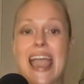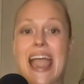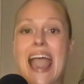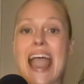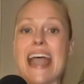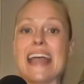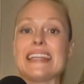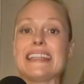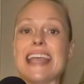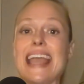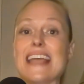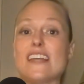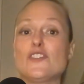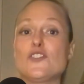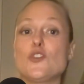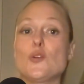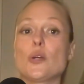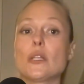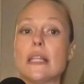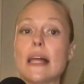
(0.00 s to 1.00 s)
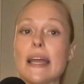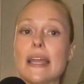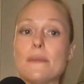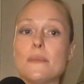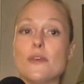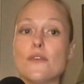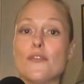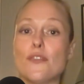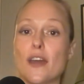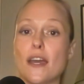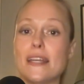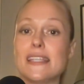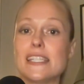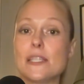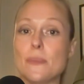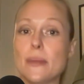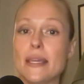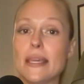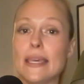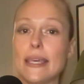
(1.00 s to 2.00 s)
And as you climb the first
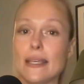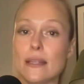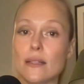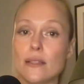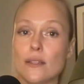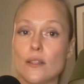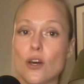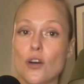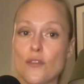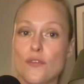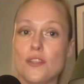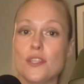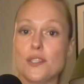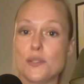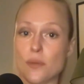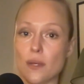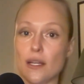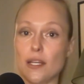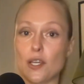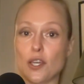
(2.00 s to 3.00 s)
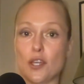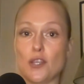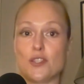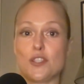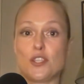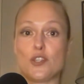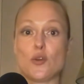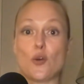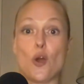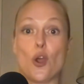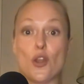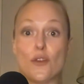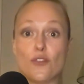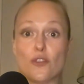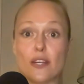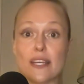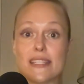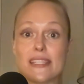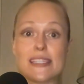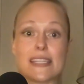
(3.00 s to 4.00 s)
big hill of this roller coaster, your
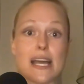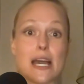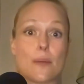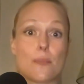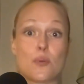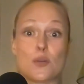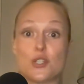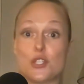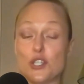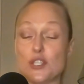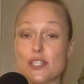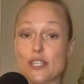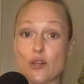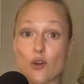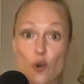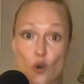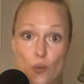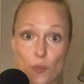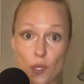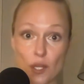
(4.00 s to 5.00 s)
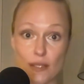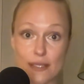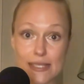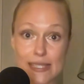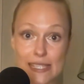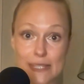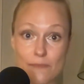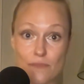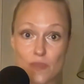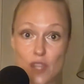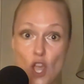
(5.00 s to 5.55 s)
ovaries start producing hormones.